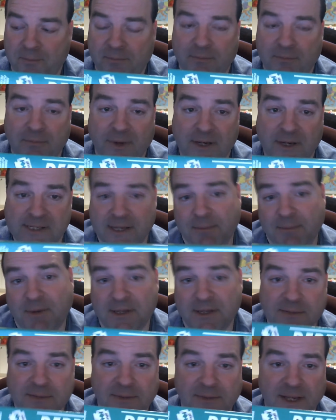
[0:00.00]
because I bought
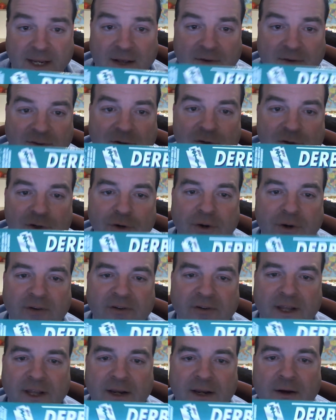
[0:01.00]
something else. I'll show you
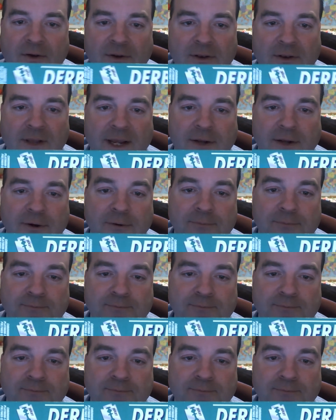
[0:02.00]
everything later.